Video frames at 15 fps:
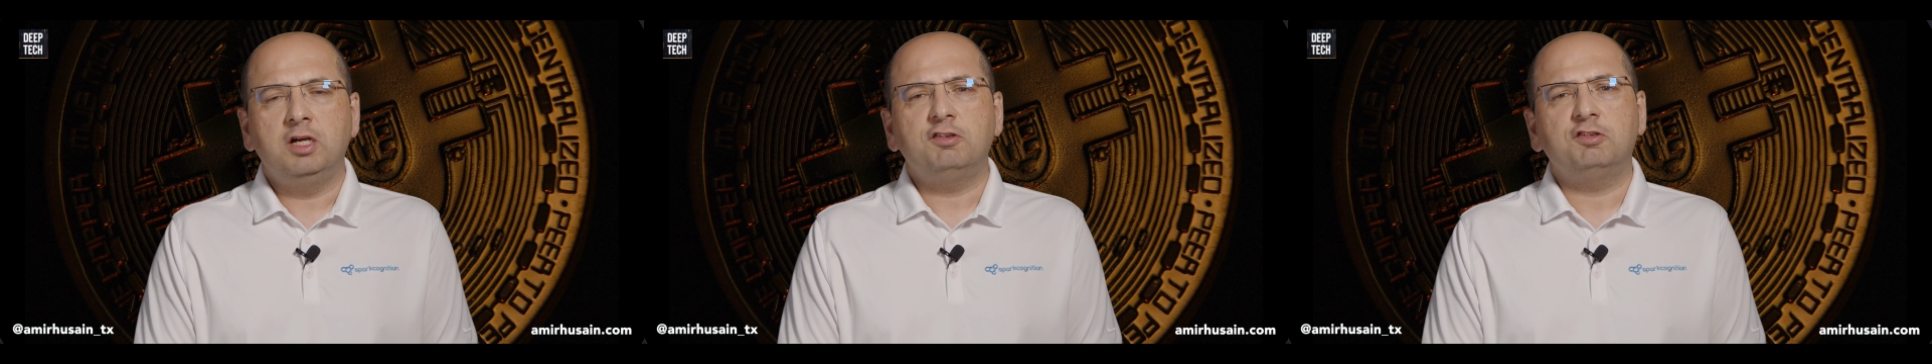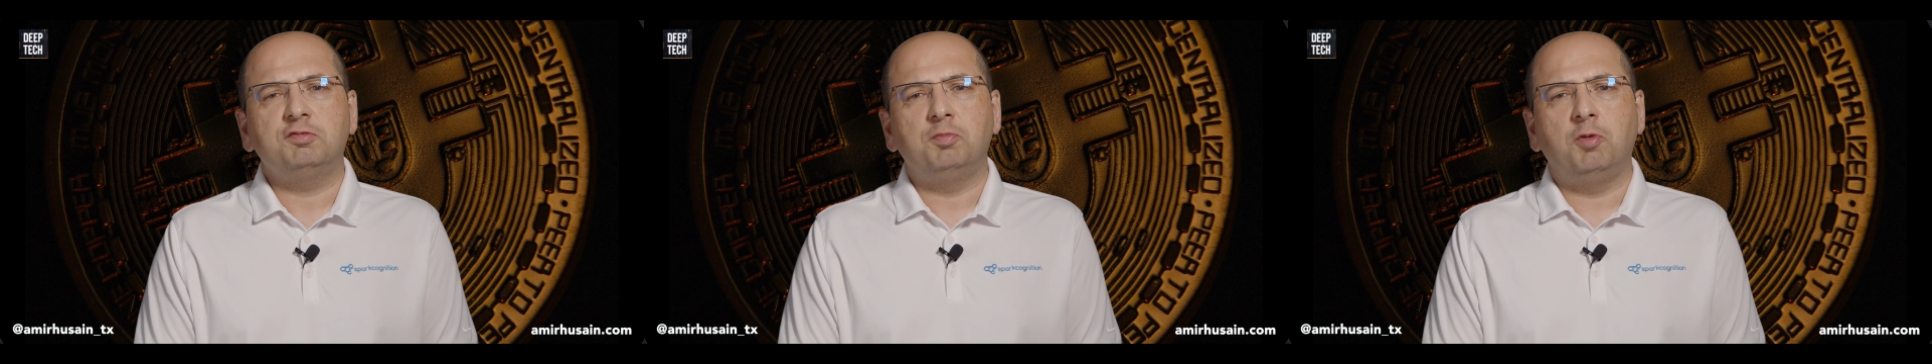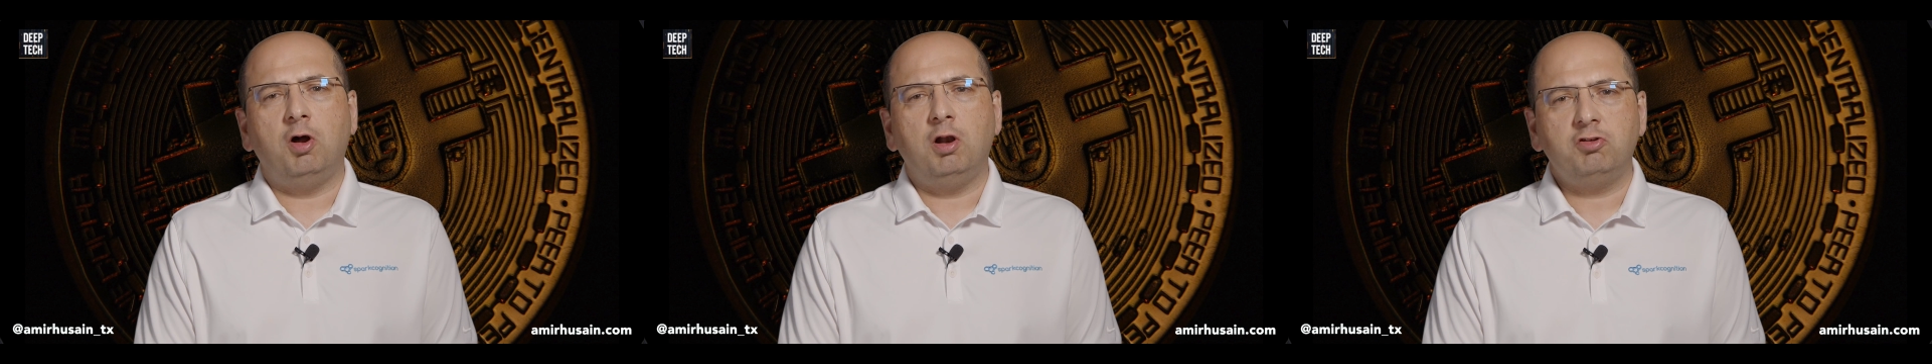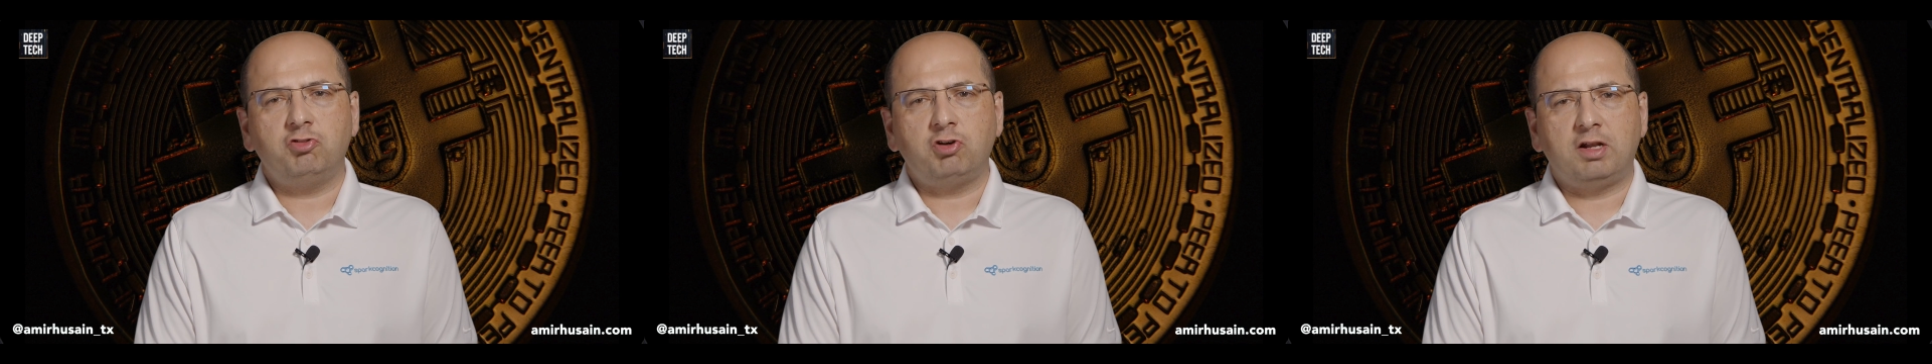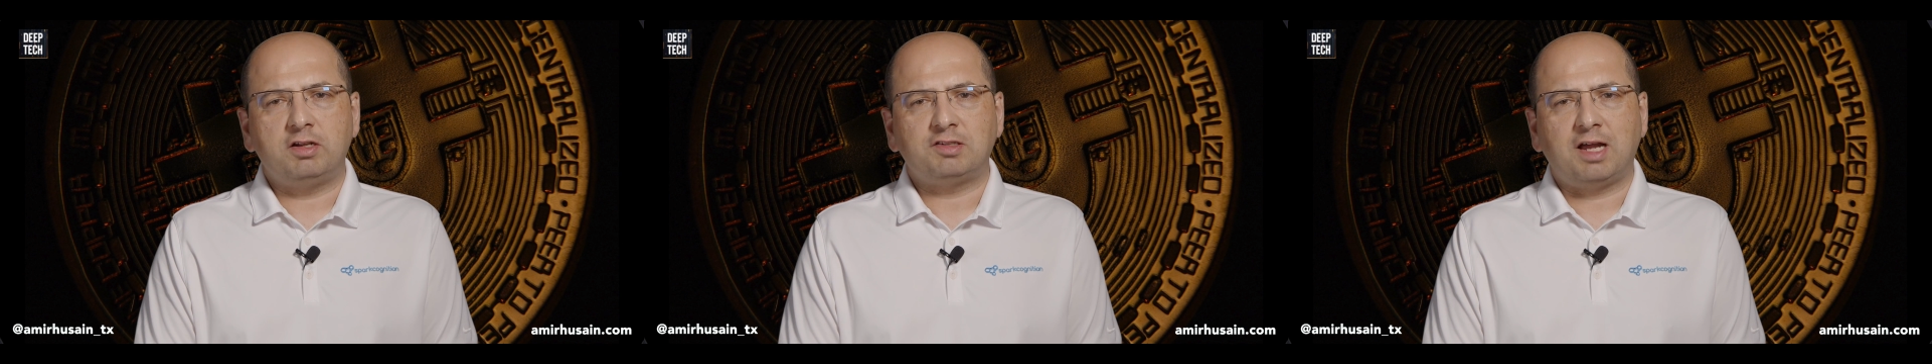small
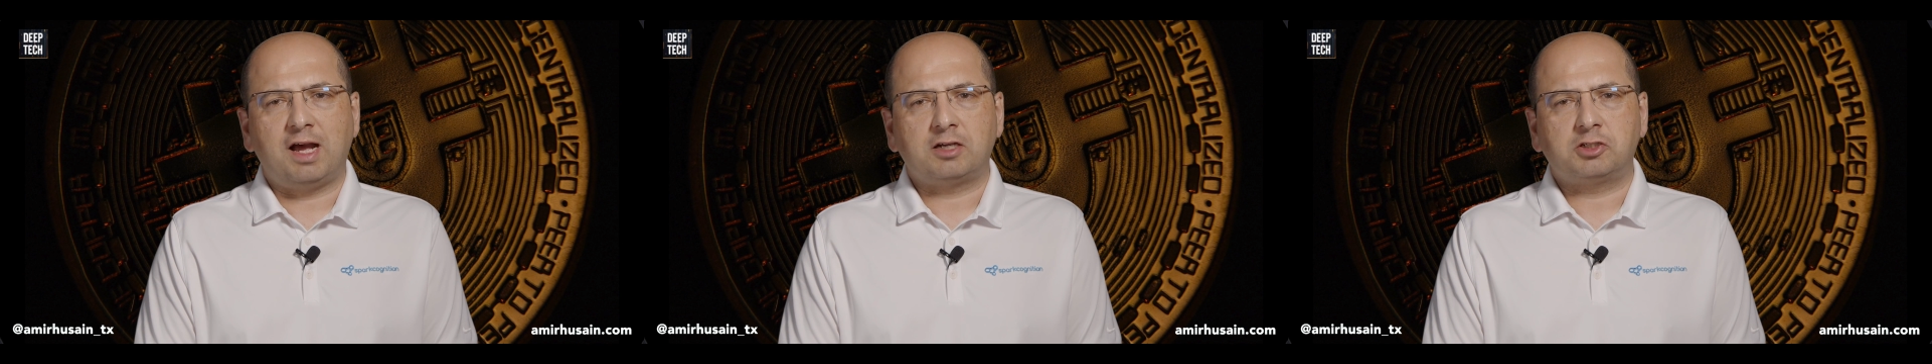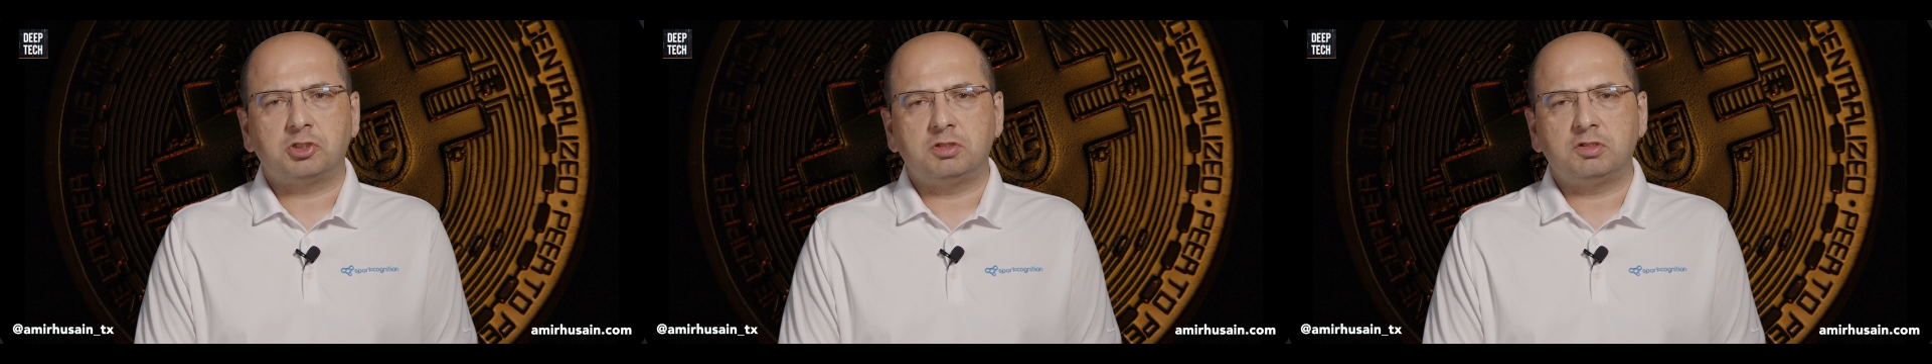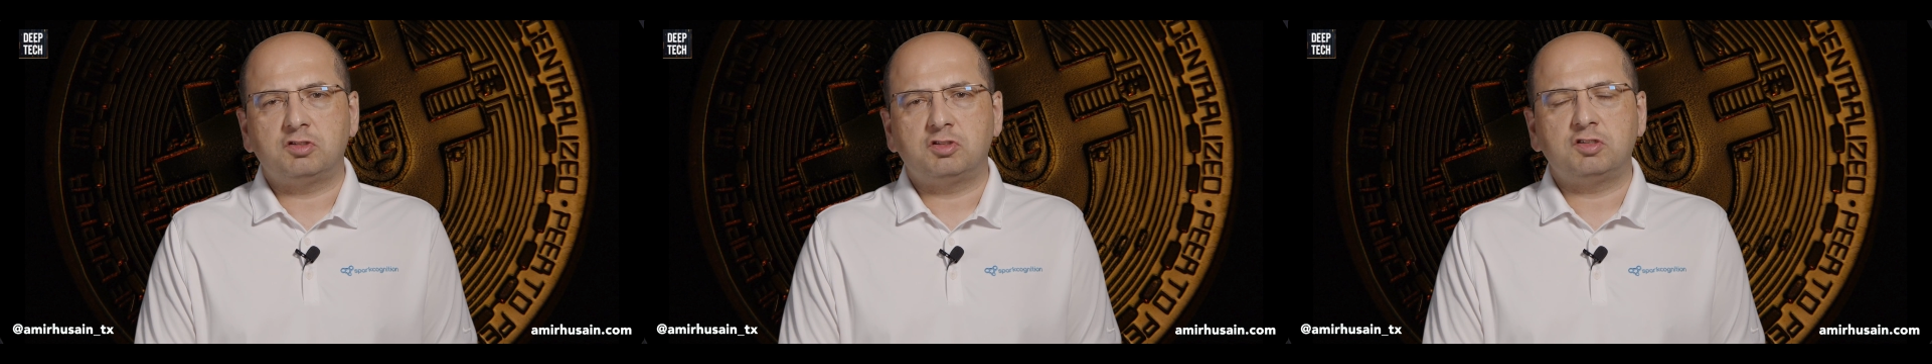transactions,